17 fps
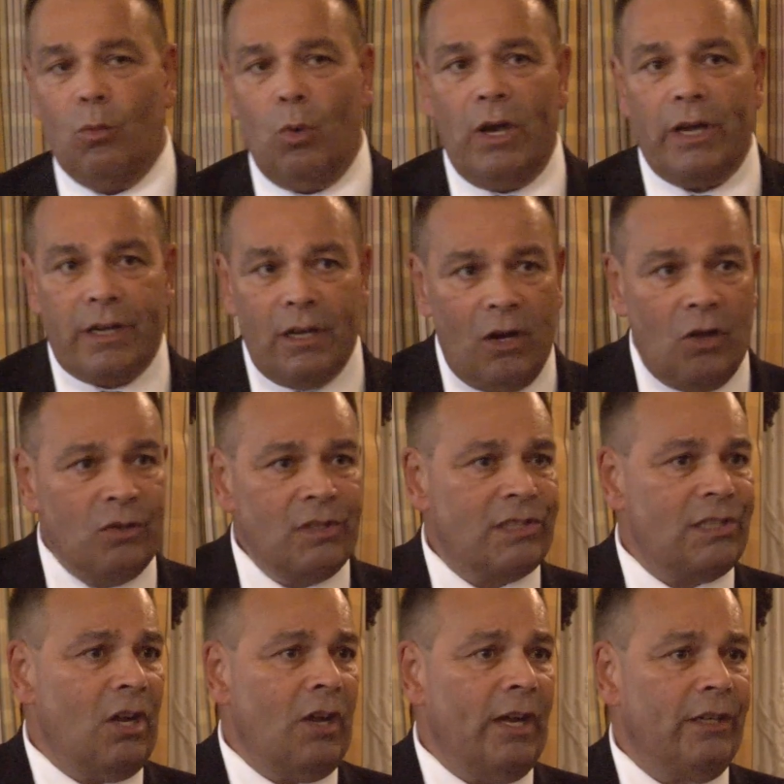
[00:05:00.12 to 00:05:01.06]
work
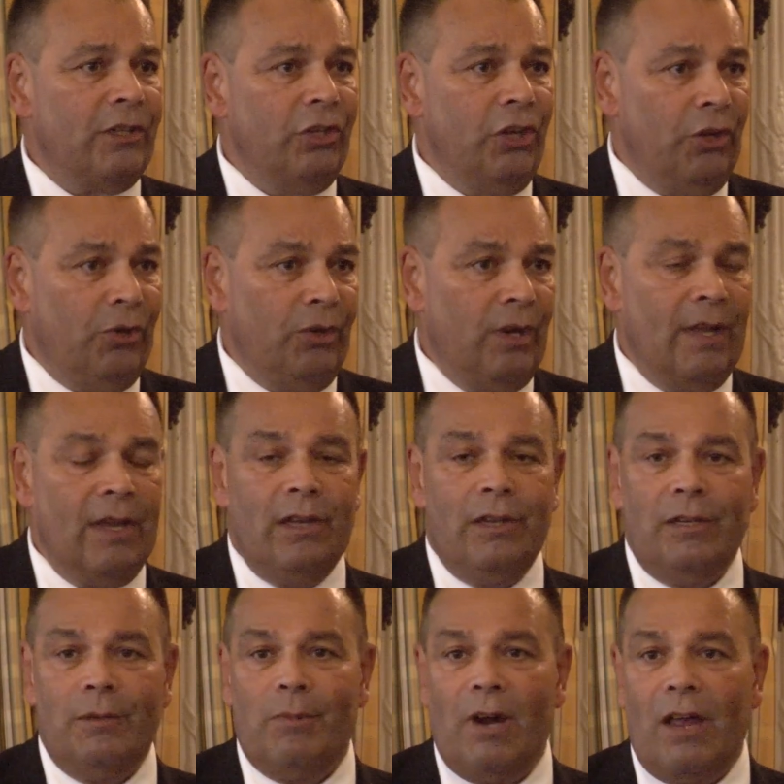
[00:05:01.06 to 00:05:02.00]
alongside you,
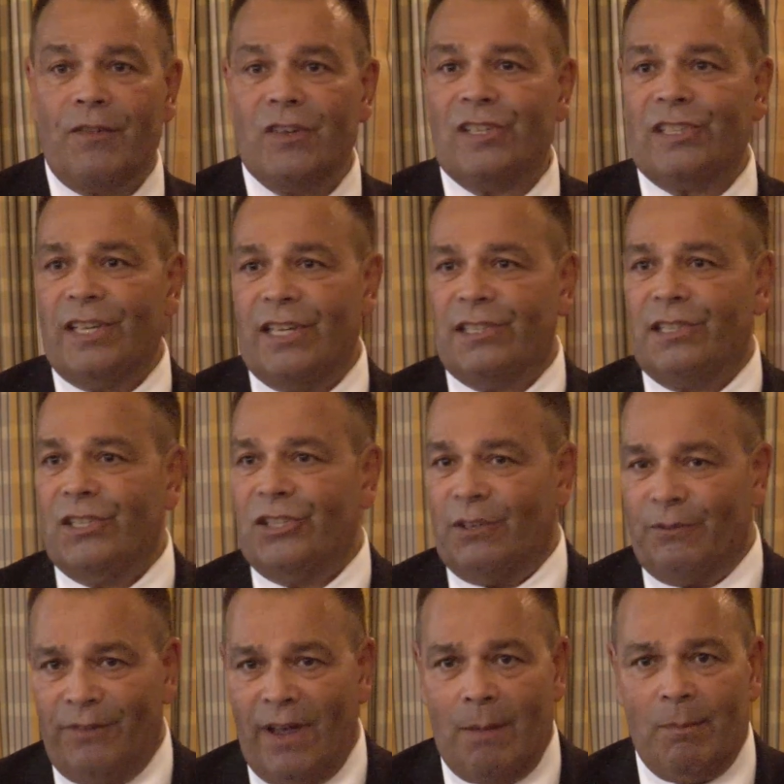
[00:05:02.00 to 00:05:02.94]
brothers, sisters,
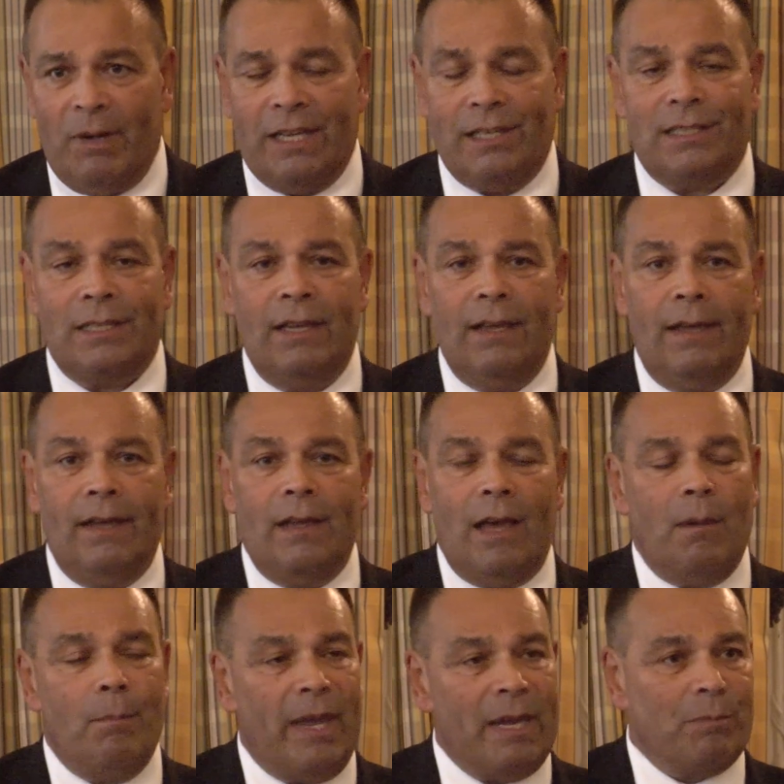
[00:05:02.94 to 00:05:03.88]
your families,
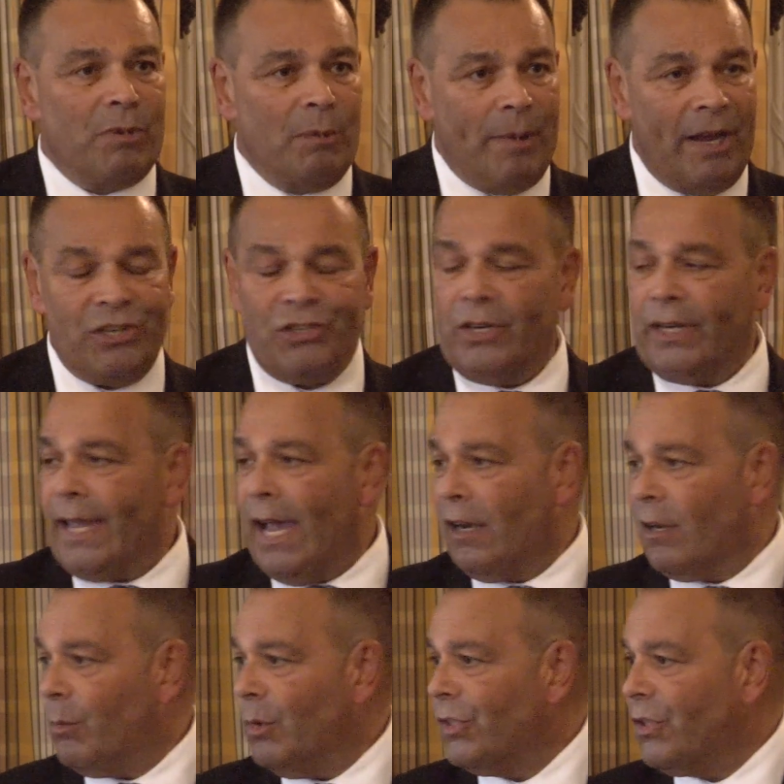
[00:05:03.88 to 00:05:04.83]
and make probation
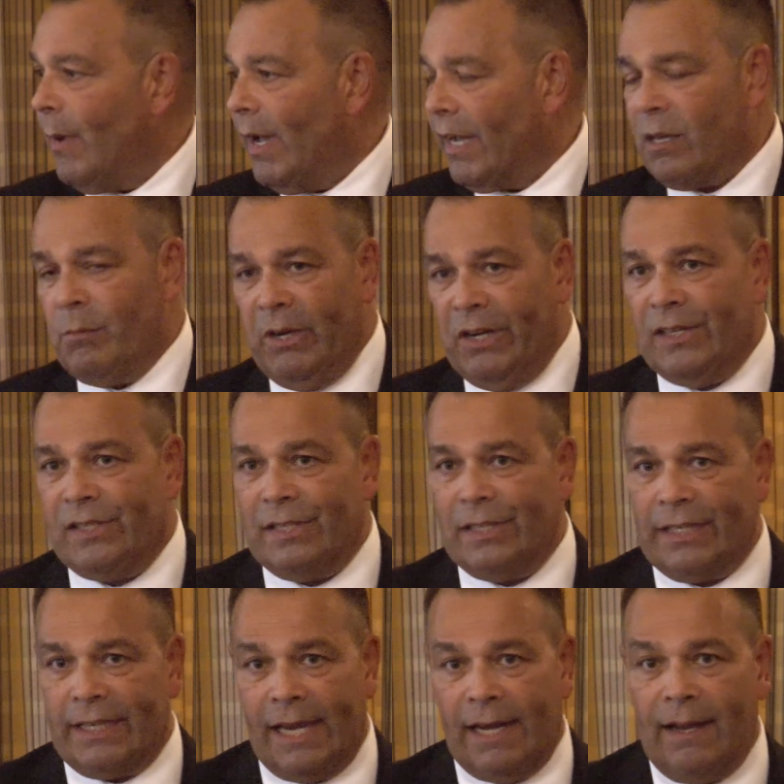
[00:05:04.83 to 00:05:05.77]
accountable to our
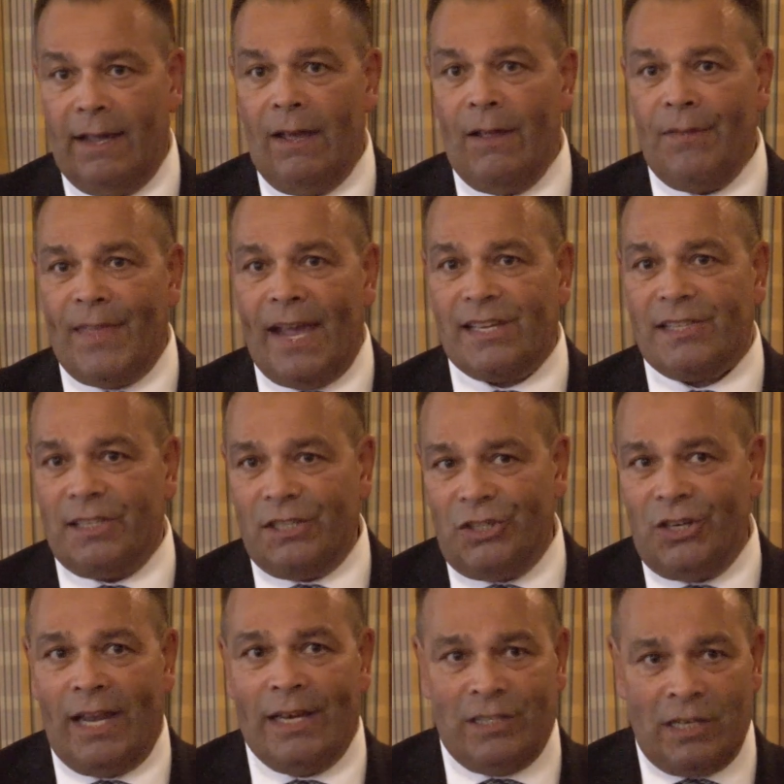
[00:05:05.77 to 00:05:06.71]
communities again. That's the
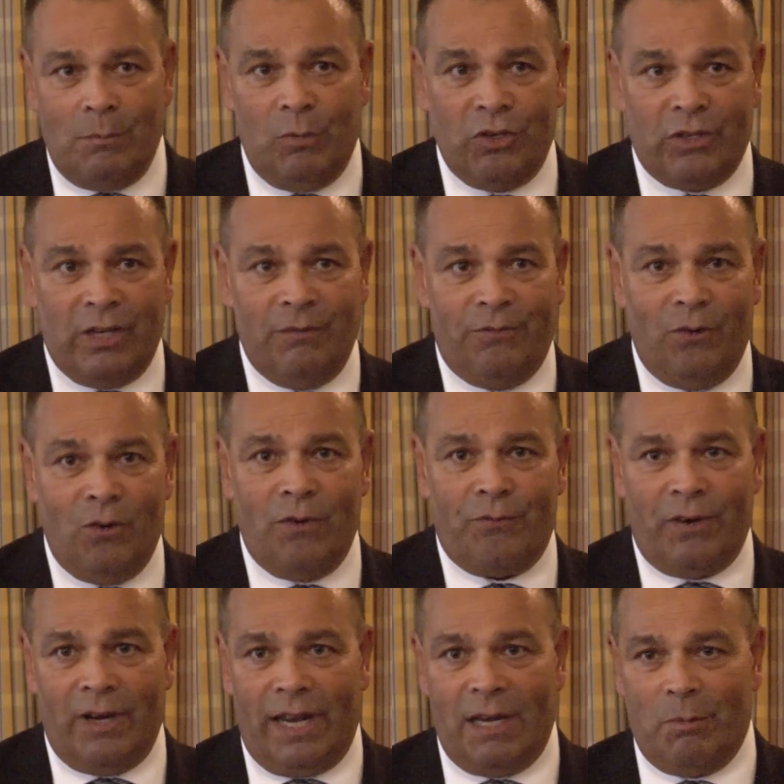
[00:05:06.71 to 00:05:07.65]
change I'm looking for
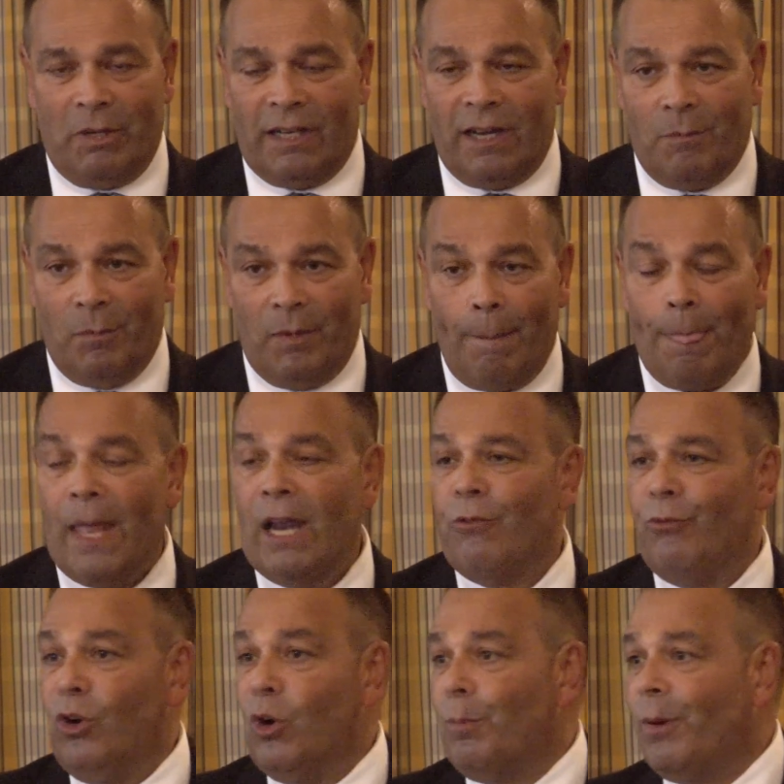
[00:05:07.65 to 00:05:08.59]
a Labour government.
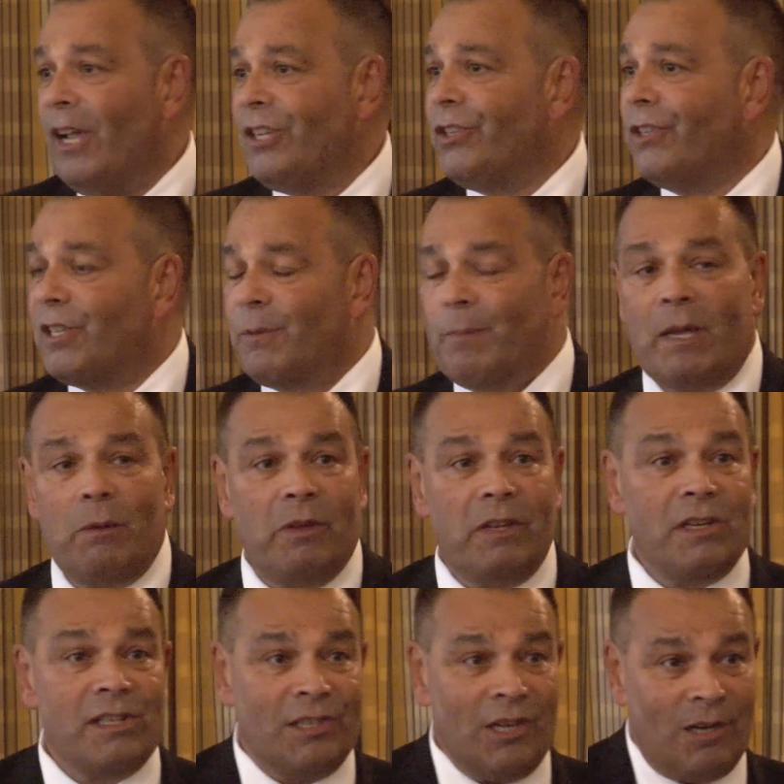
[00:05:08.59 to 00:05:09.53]
Real pleasure to speak with
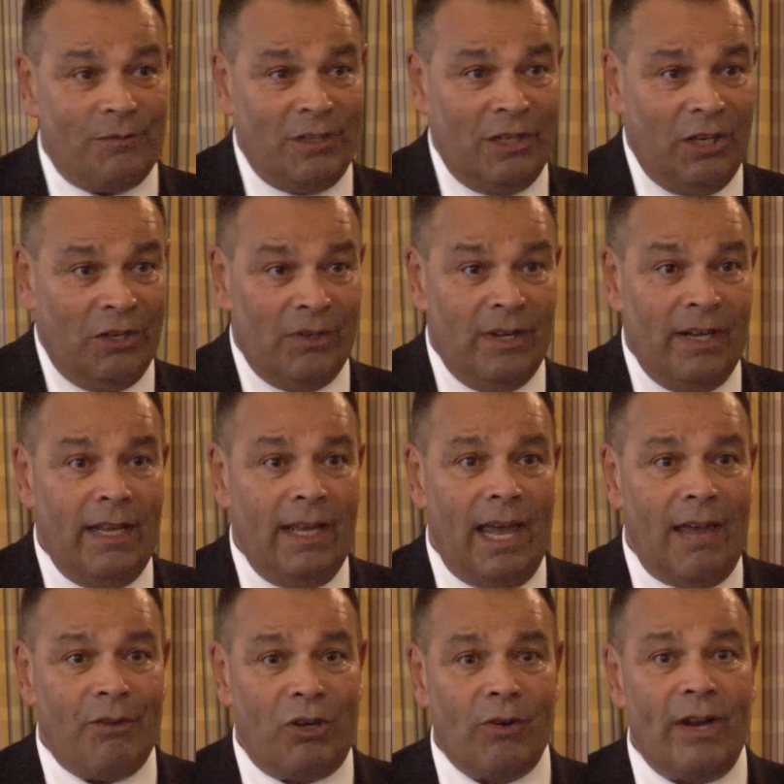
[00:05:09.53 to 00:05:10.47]
you this afternoon.
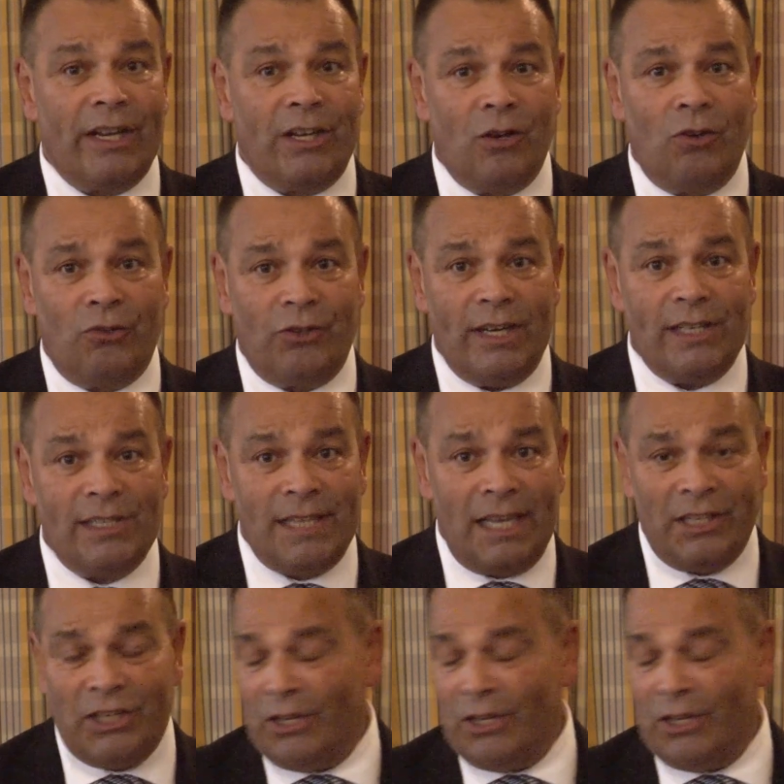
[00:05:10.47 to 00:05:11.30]
Have a great Congress. Thank